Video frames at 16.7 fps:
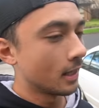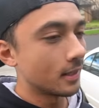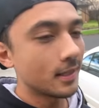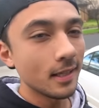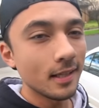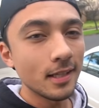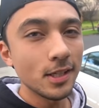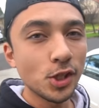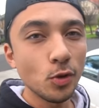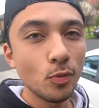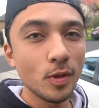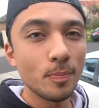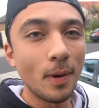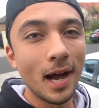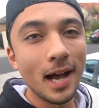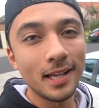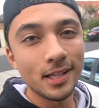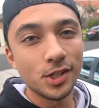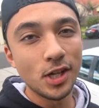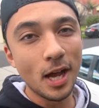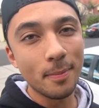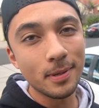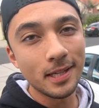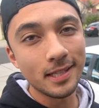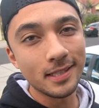You see, the issue with buying a
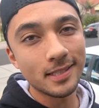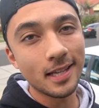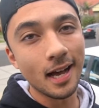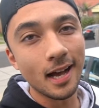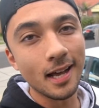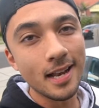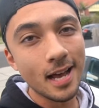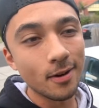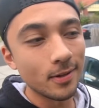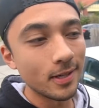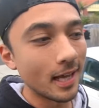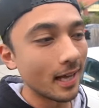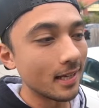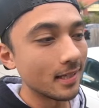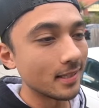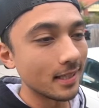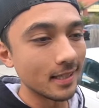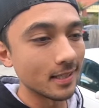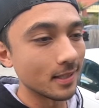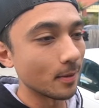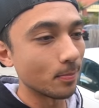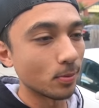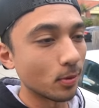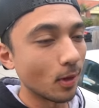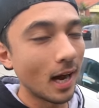Japanese car nowadays is
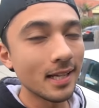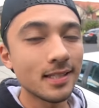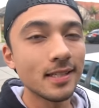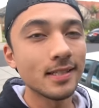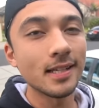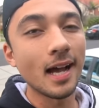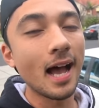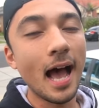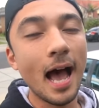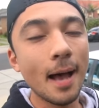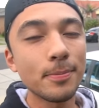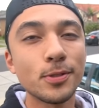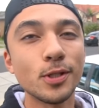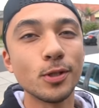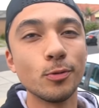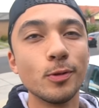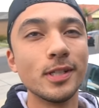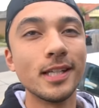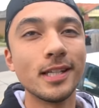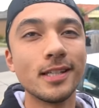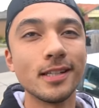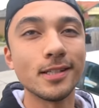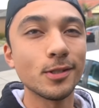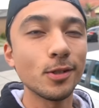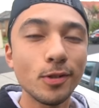the prices are absolutely
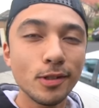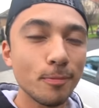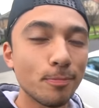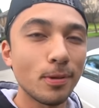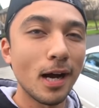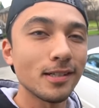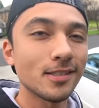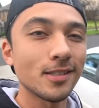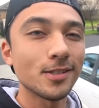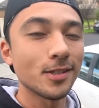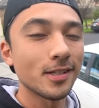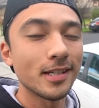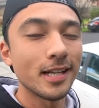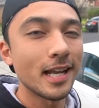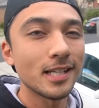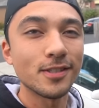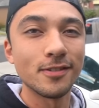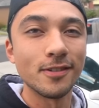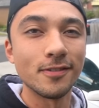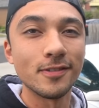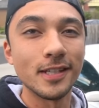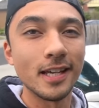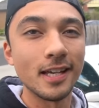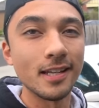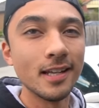ridiculous. Look at the prices on an
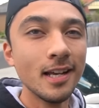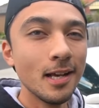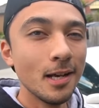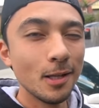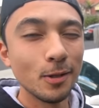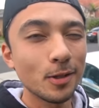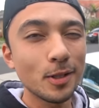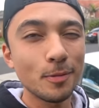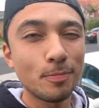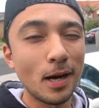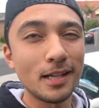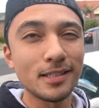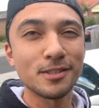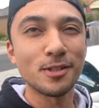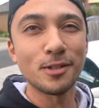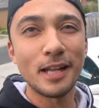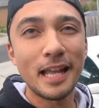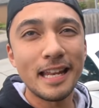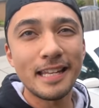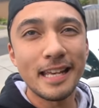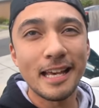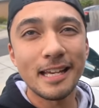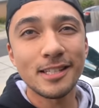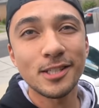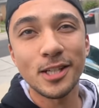S15. Look at the prices on
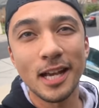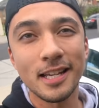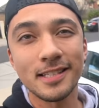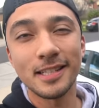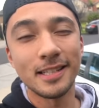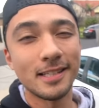any S chassis.